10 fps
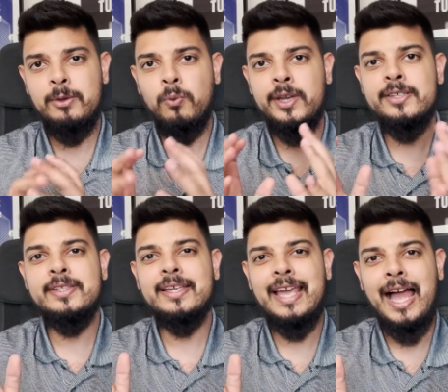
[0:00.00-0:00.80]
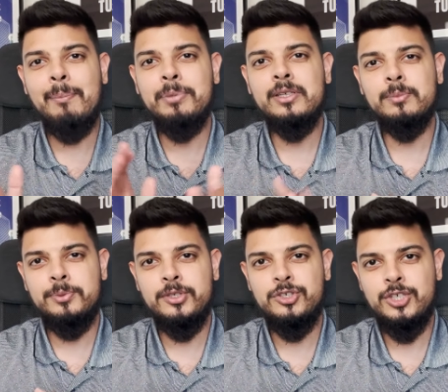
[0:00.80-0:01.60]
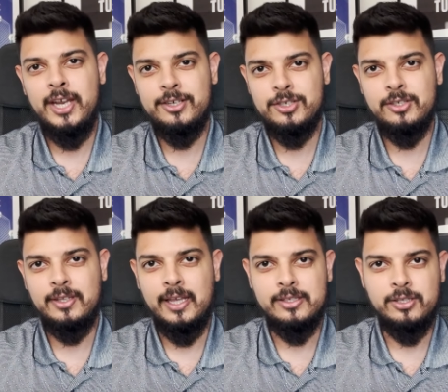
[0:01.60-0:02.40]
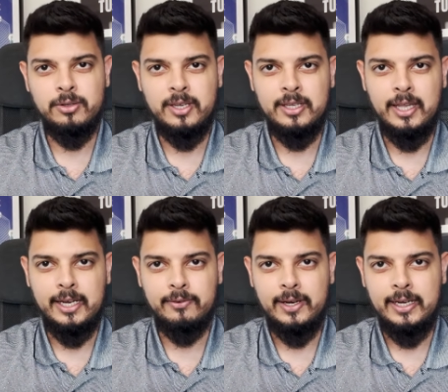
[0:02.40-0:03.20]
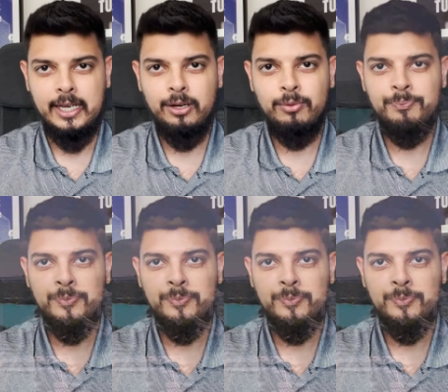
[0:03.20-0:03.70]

what is the capital appreciation that's looking like right now?